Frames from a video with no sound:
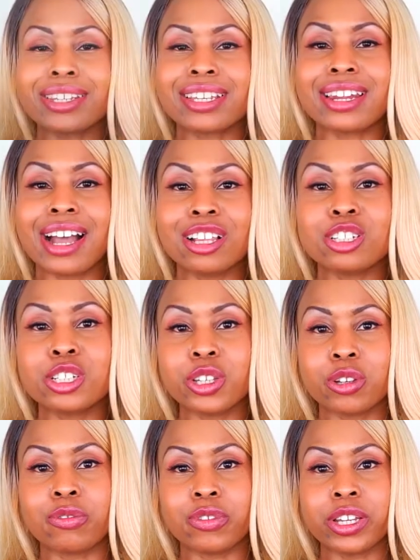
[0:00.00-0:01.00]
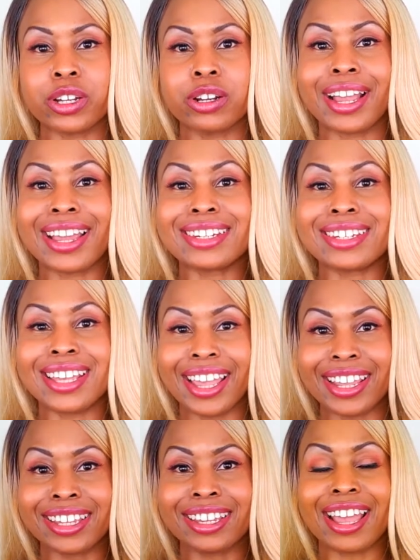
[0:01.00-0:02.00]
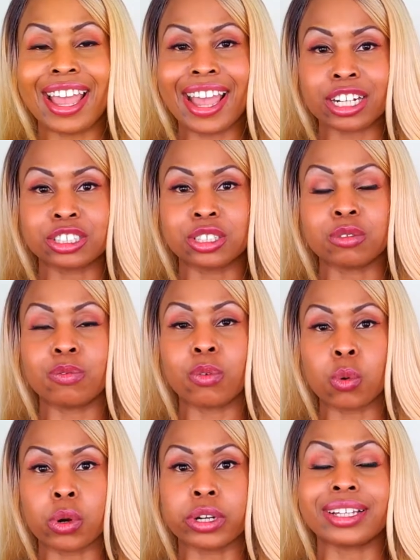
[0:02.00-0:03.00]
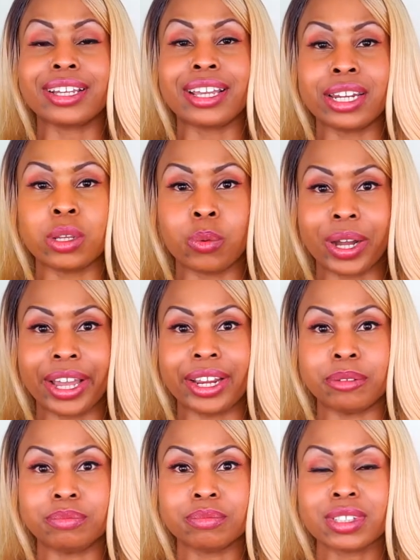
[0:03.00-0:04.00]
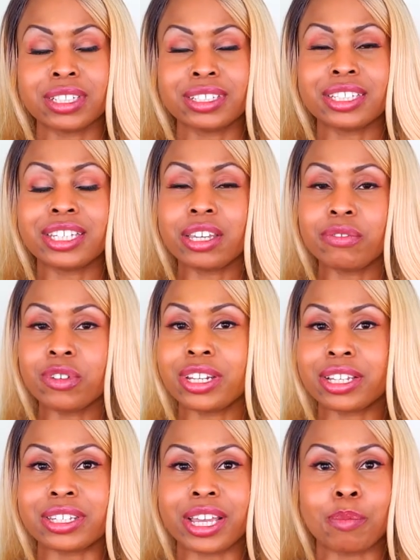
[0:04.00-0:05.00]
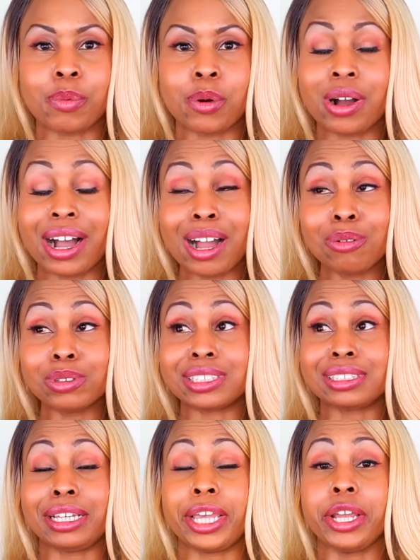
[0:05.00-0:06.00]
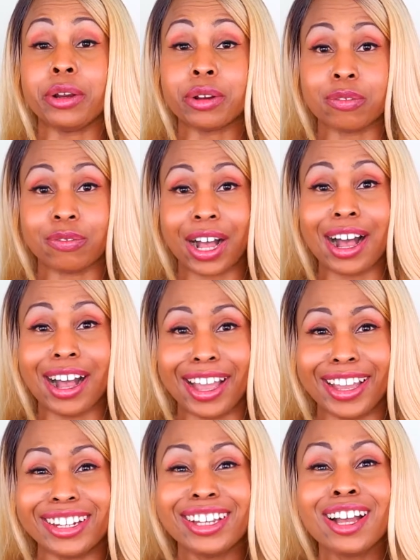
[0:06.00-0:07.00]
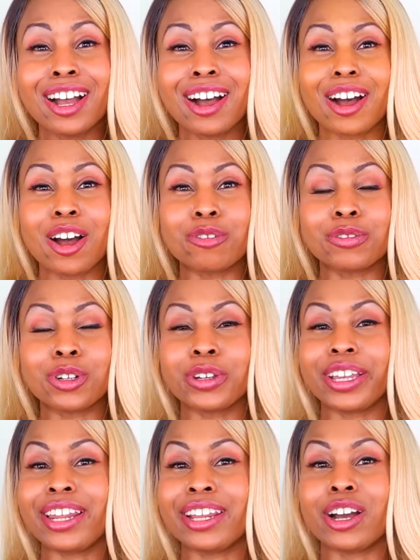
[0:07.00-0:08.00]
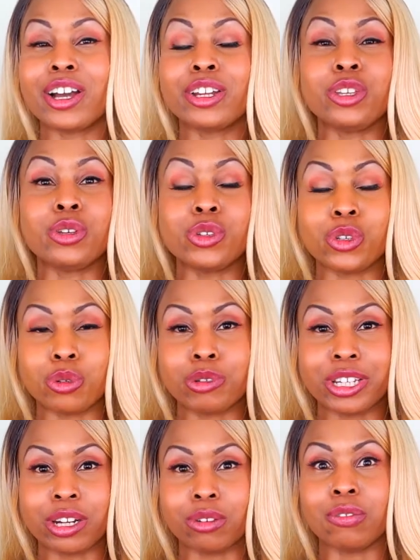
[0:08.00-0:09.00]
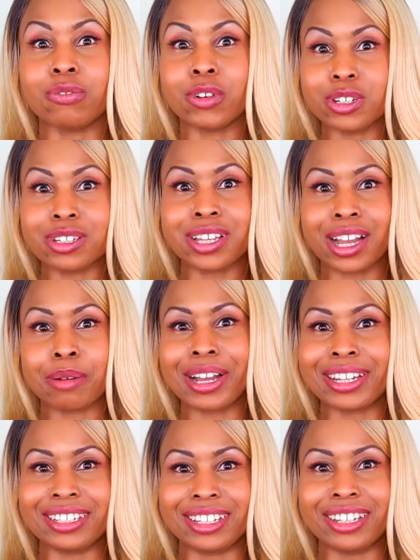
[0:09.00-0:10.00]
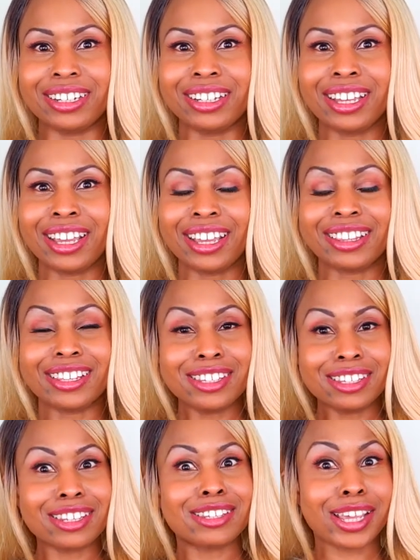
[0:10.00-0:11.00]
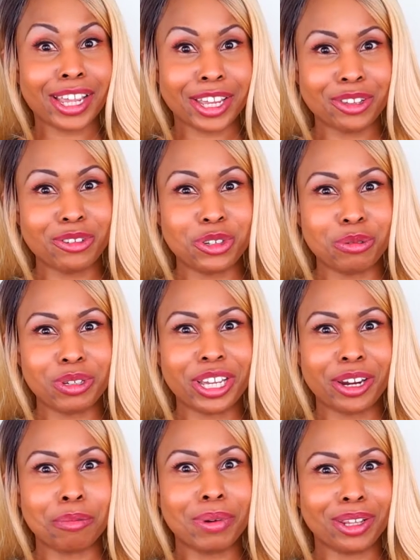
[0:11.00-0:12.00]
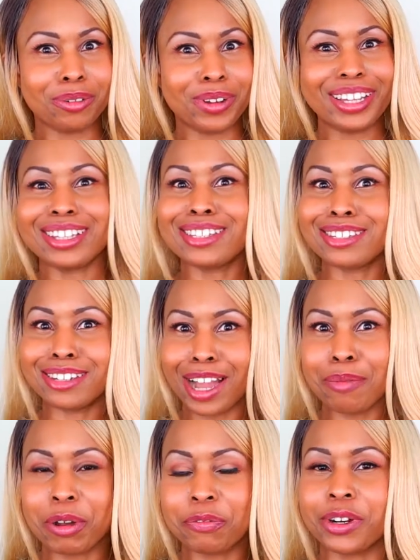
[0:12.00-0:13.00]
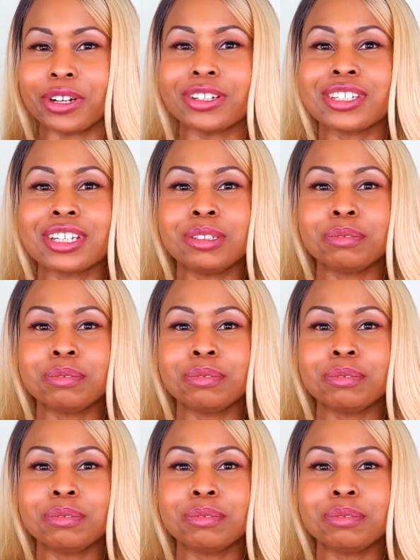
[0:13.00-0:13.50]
acknowledging your fear and taking action forward anyway. To give you an example, I was terrified of creating a YouTube channel the first time I did it. This is the second YouTube channel, by the way. This is not my first.